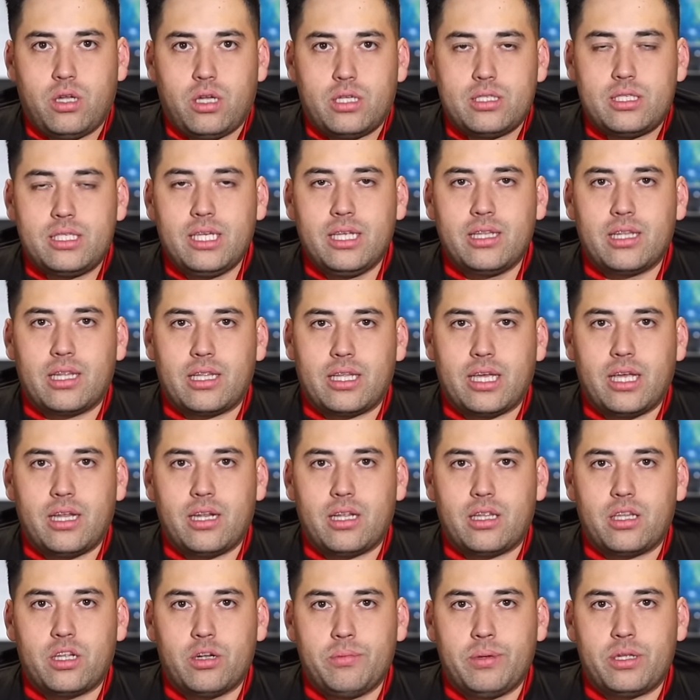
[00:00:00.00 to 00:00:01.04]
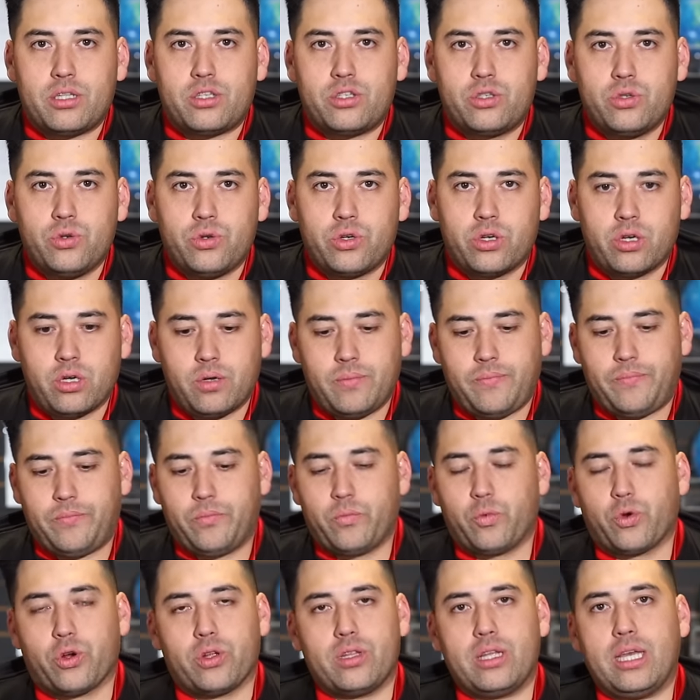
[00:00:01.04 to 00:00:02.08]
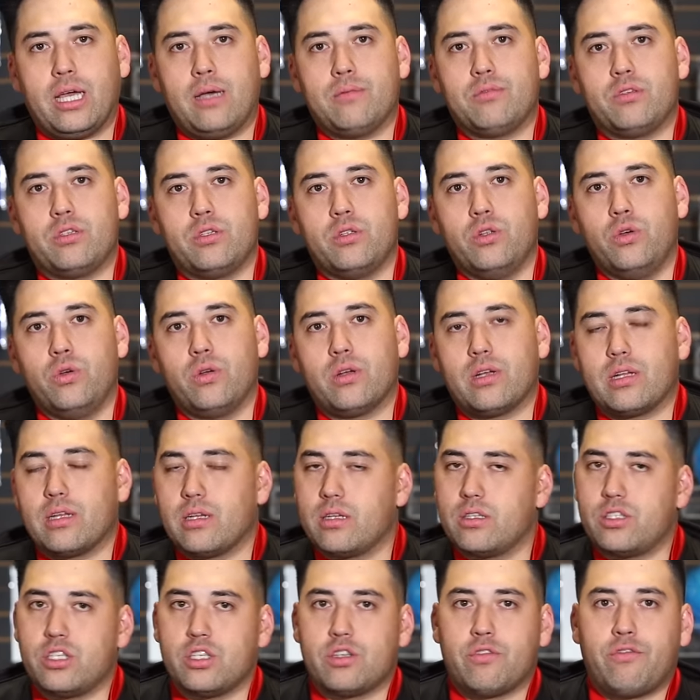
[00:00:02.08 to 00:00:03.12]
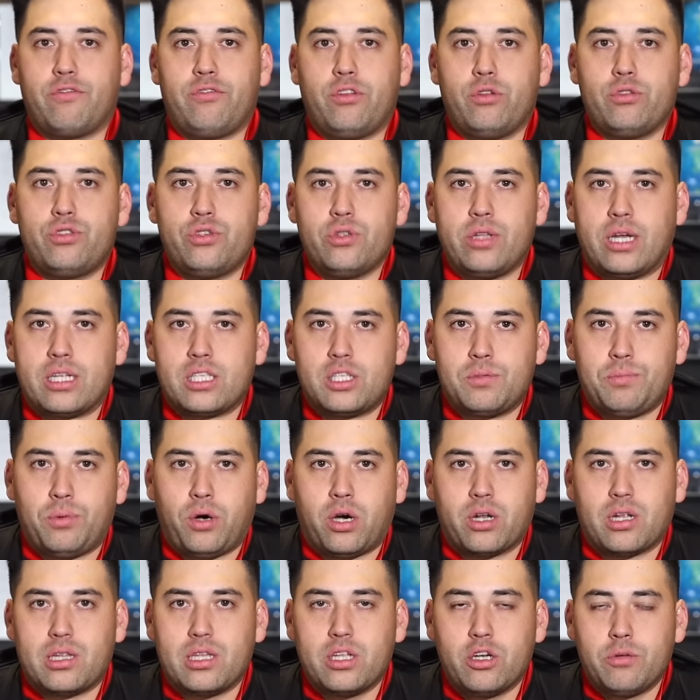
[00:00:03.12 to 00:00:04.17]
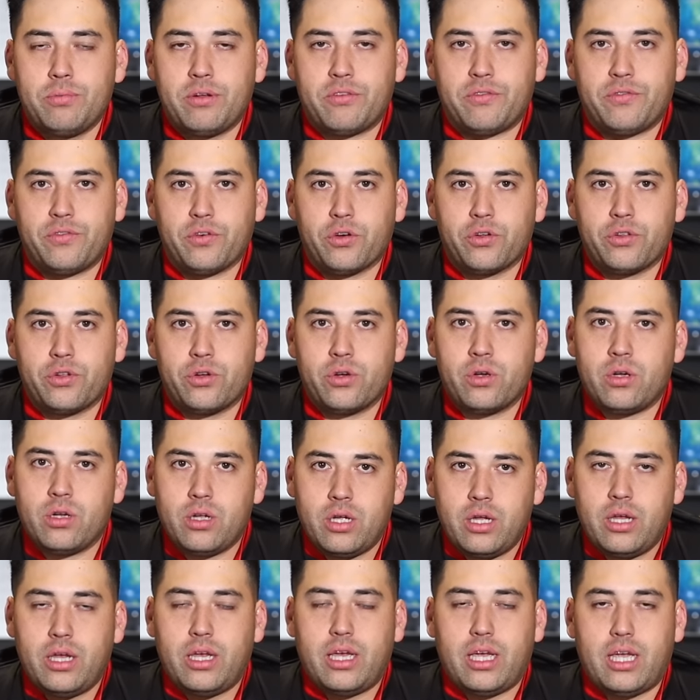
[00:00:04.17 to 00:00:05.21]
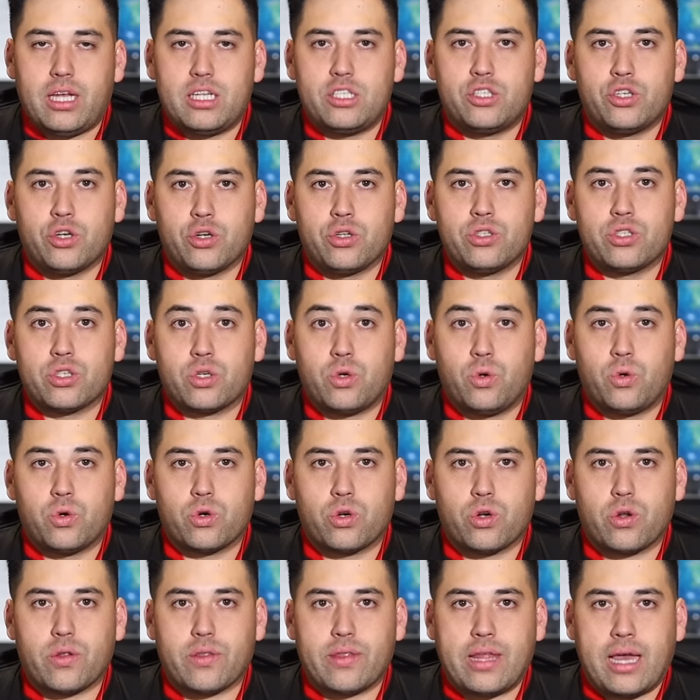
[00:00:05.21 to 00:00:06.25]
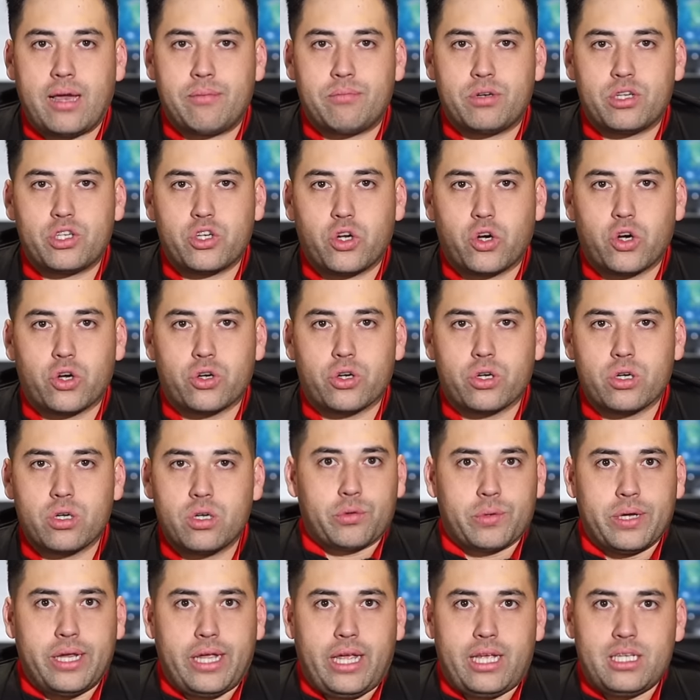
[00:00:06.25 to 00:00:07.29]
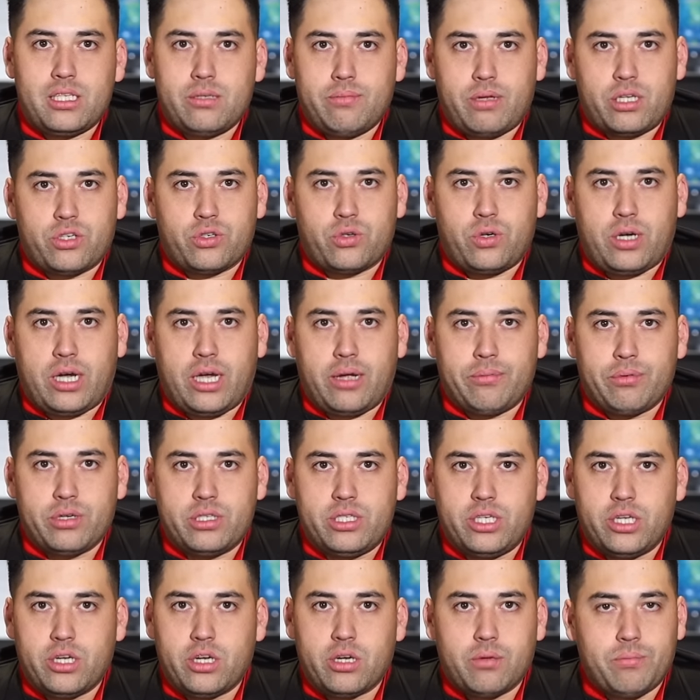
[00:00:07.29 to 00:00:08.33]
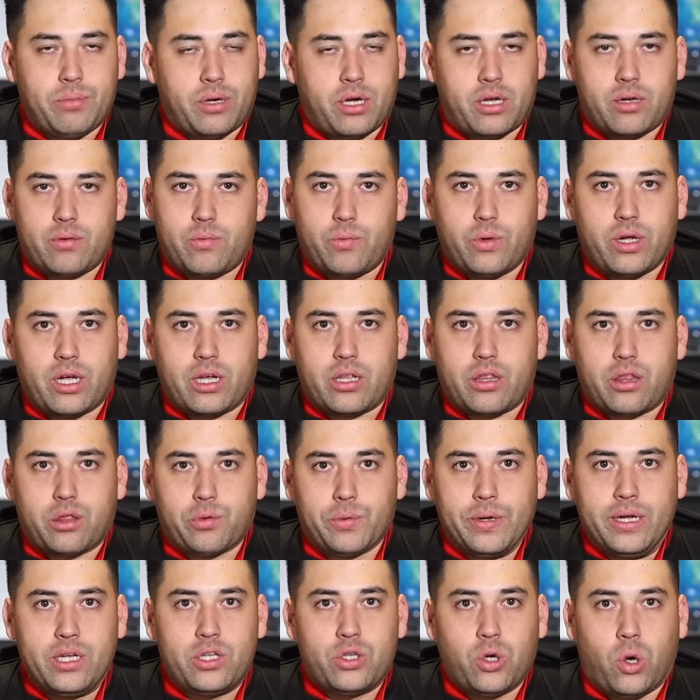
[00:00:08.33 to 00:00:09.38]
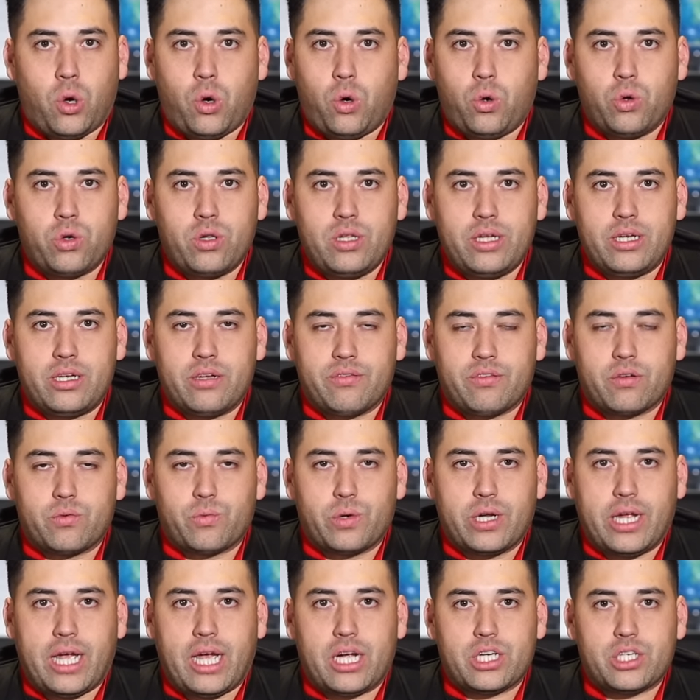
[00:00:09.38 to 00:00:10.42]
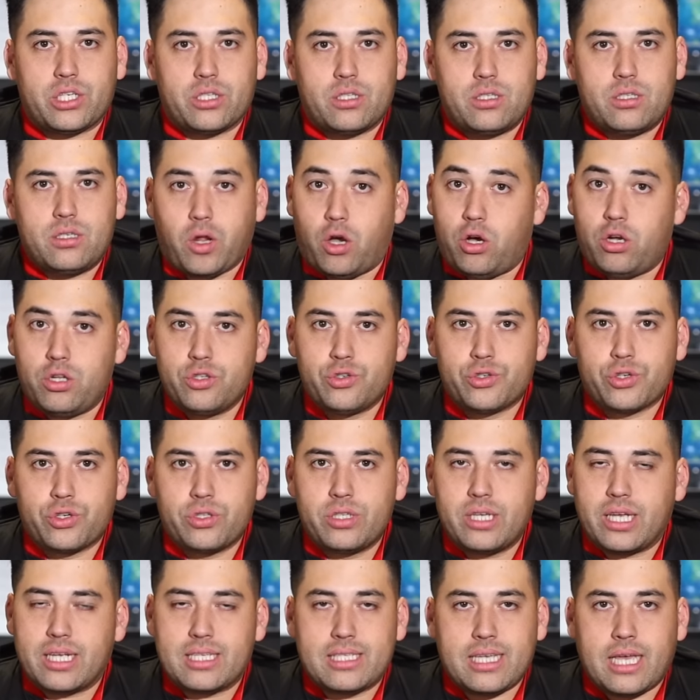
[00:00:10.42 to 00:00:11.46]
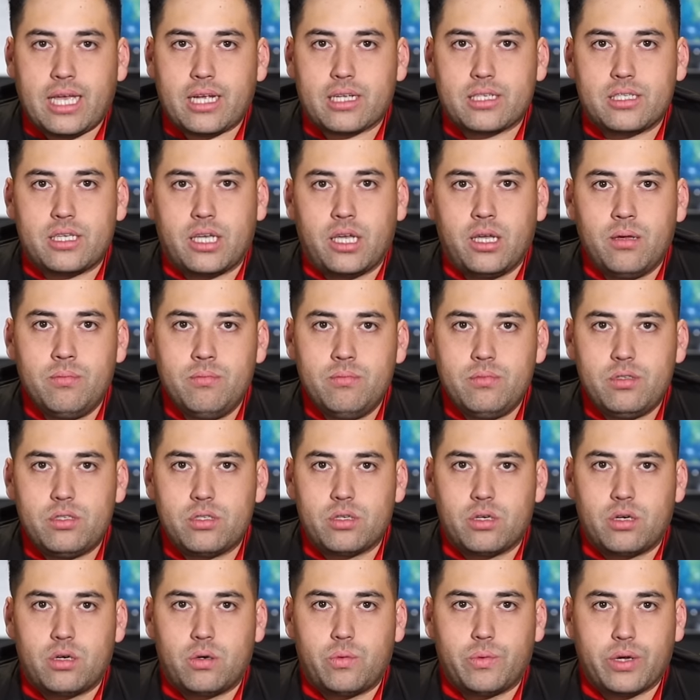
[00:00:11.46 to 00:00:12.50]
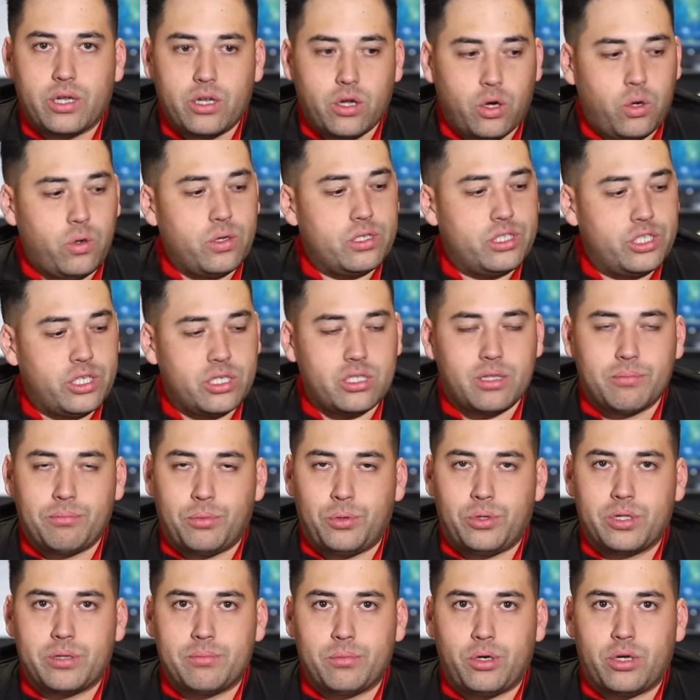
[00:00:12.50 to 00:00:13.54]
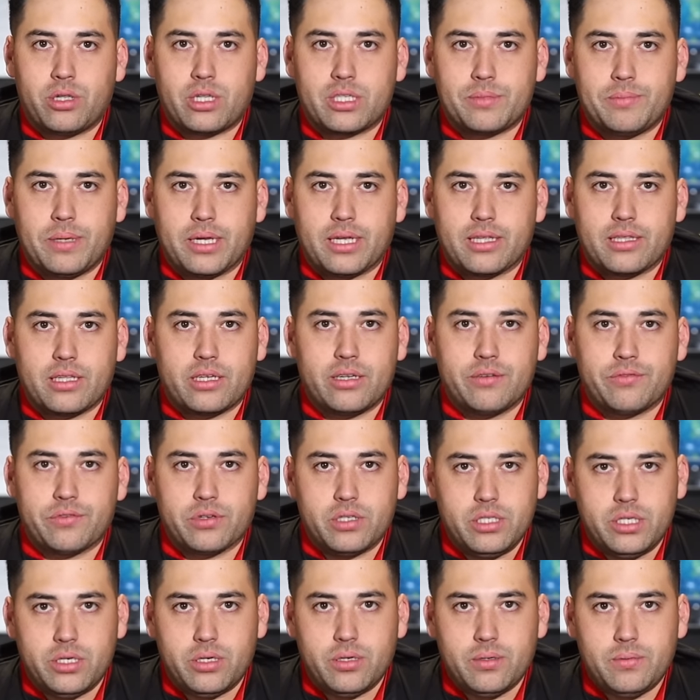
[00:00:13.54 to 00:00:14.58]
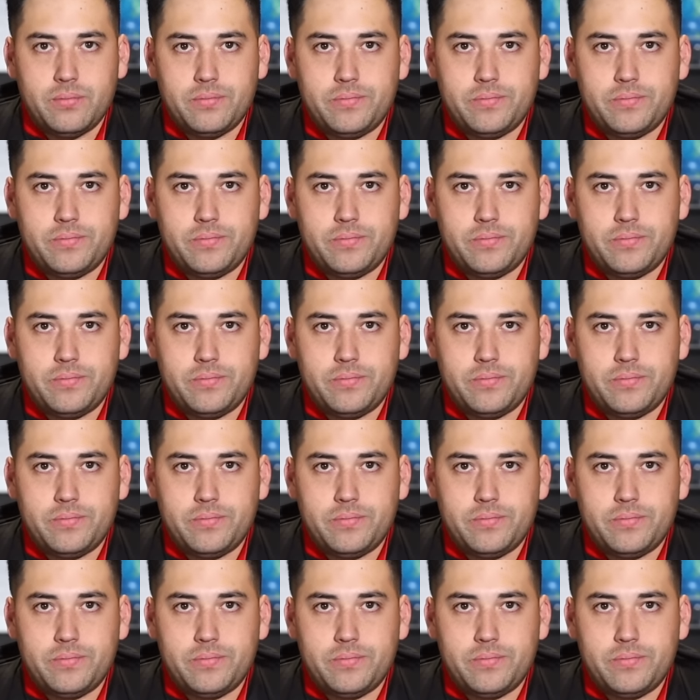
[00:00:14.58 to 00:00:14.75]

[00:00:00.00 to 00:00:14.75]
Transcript: see the lane a little bit sooner, where the Absolute just floats to that spot a little bit further and turns the corner that much harder. 3 asymmetrical hybrids here, but we got 3 totally different reactions. All drilled the exact same, so we know it's just the bowling ball that's making the difference here.